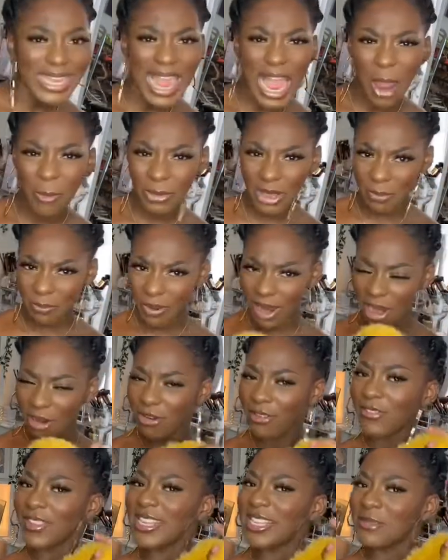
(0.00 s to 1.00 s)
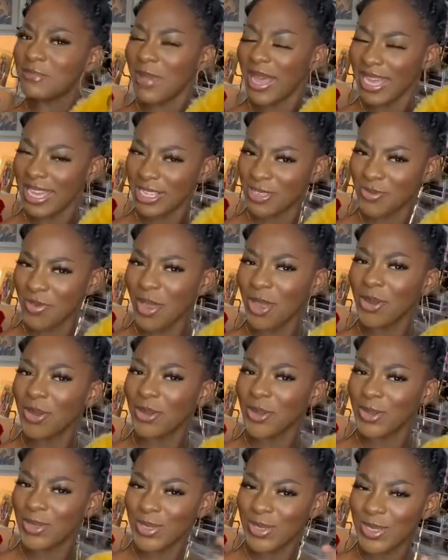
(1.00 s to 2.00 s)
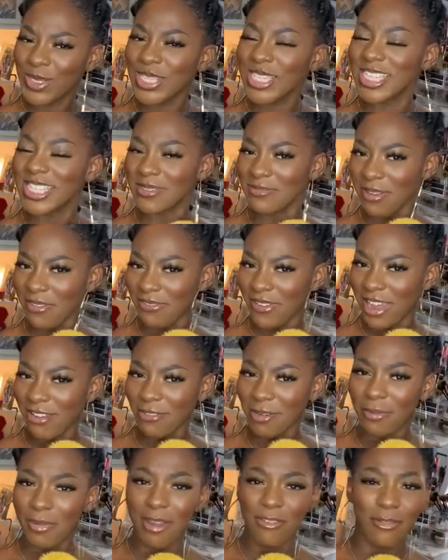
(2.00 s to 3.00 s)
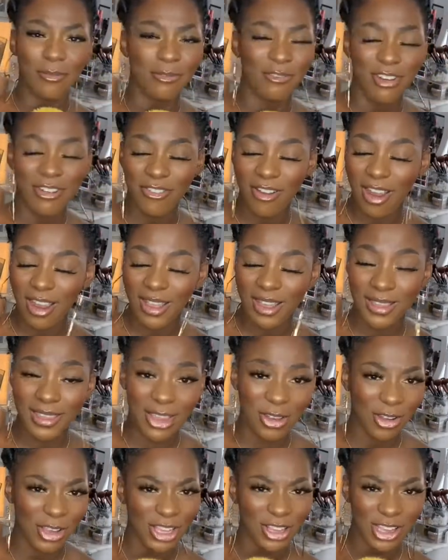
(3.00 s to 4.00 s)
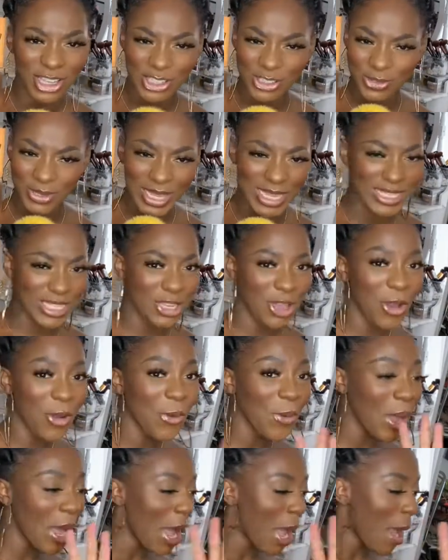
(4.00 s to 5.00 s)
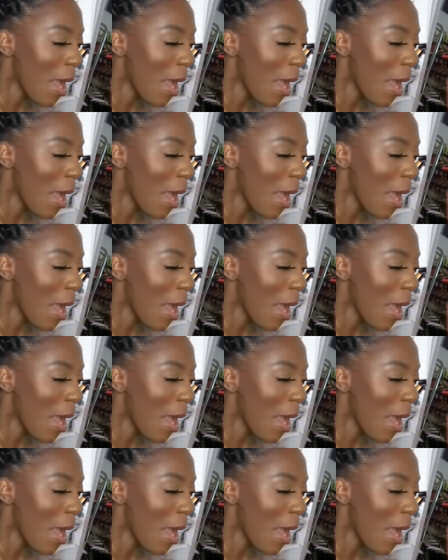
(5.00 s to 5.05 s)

I'm gonna pair it with this bag as well, because this is my favorite bag from River Island. I got it like 2 years ago.